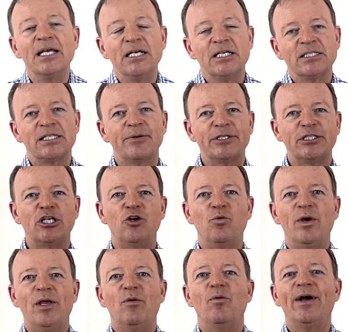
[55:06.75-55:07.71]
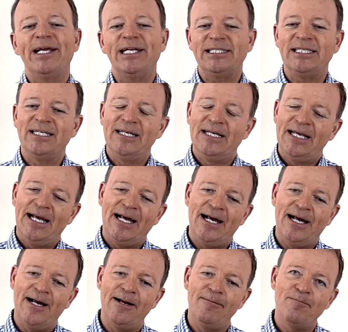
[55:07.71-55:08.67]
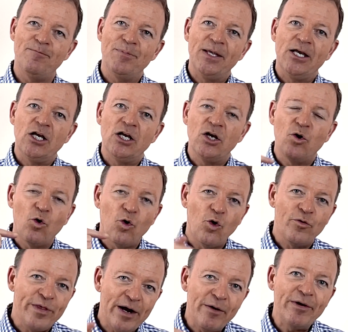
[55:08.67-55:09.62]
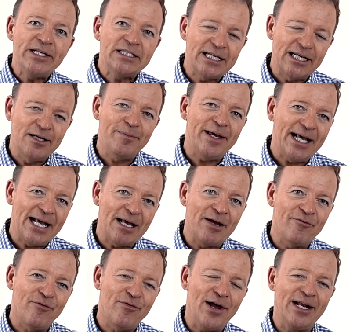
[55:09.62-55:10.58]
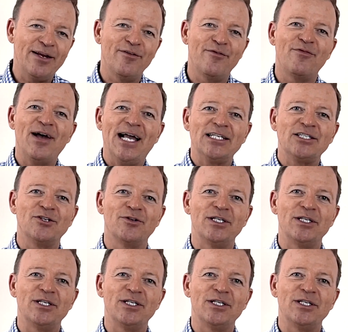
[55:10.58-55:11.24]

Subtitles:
So a 2-week wait, there is going to be a confounding factor.